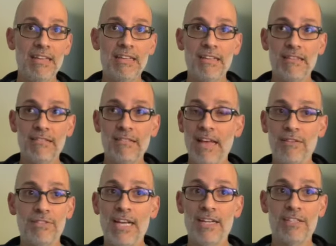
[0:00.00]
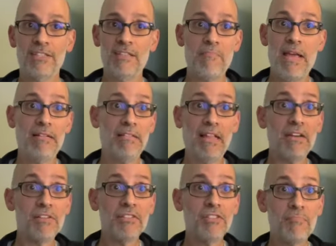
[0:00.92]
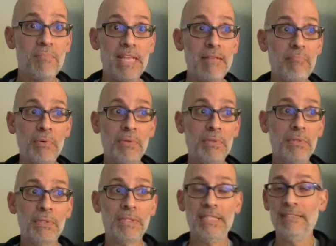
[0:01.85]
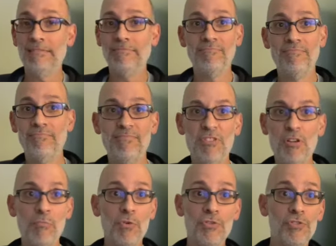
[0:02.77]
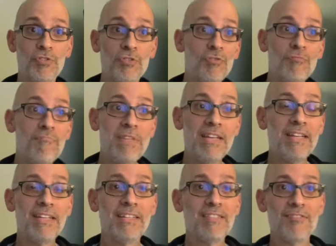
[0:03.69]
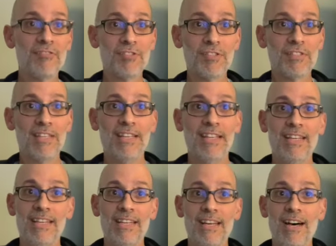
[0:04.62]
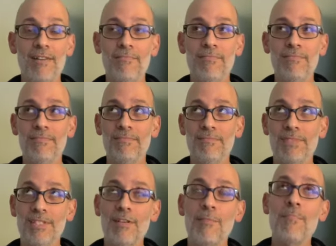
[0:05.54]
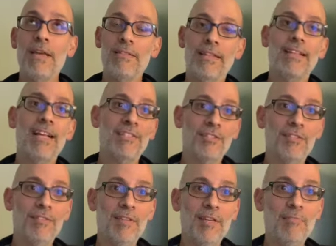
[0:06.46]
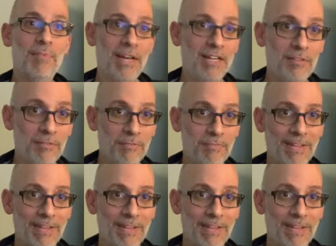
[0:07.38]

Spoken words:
you'd have to actually mail letters to people, and no more Zoom meetings. Some may think that's a good thing, but I don't.